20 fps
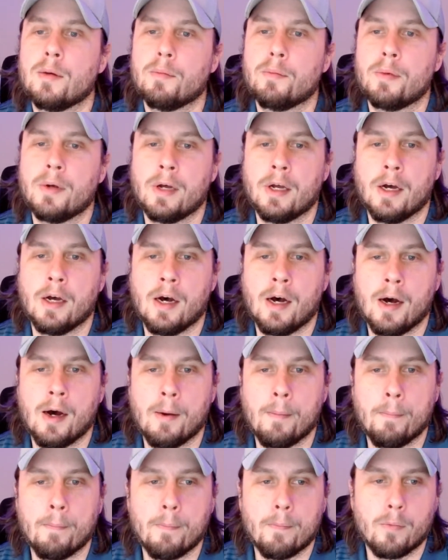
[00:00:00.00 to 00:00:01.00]
But
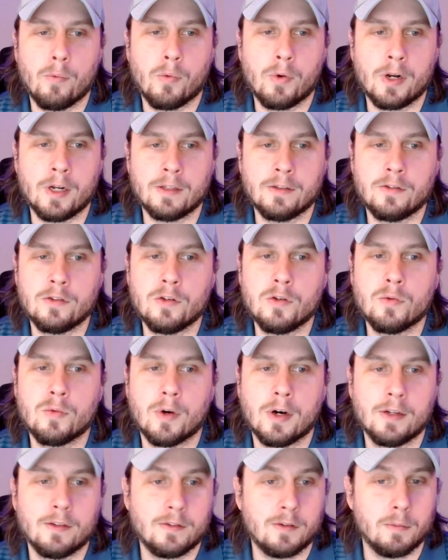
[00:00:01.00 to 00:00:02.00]
what I do
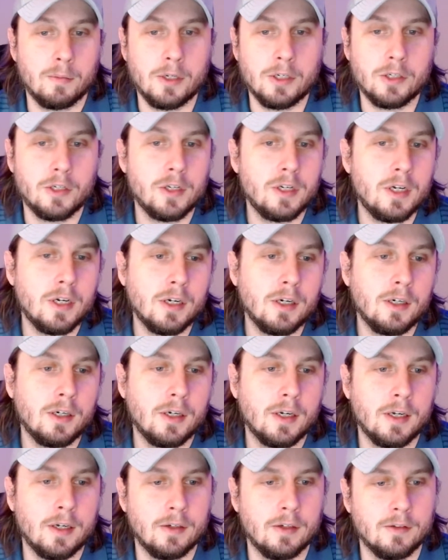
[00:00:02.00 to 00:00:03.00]
want to mention here
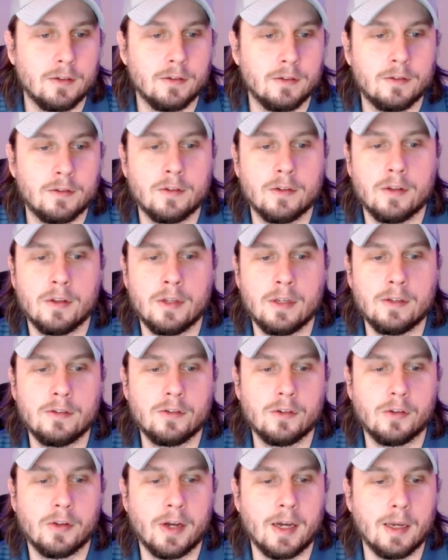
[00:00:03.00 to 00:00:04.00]
is these
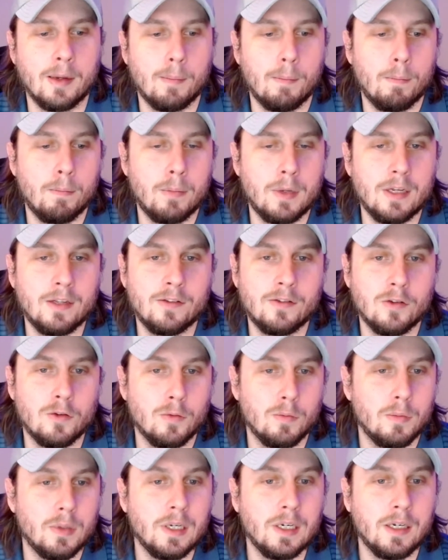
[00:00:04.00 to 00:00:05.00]
are like
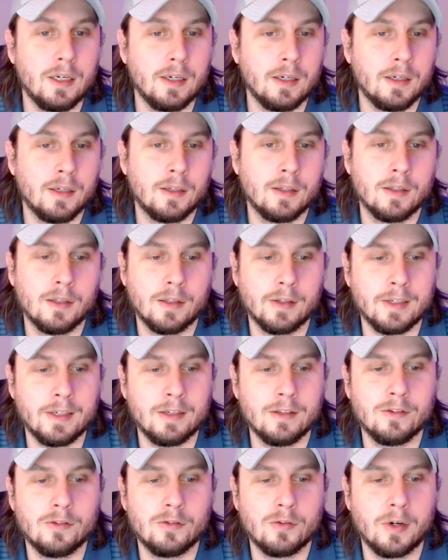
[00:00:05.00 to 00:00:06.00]
B2B
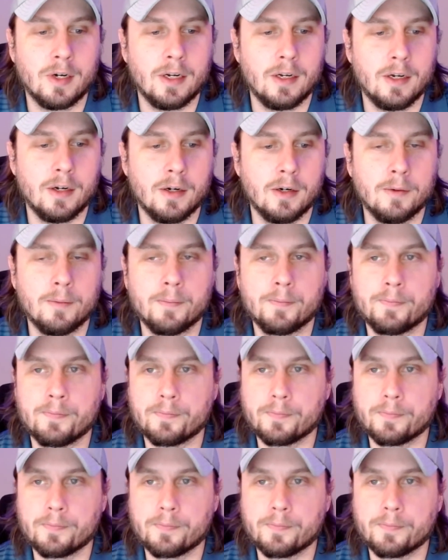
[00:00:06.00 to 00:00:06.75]
leads right here.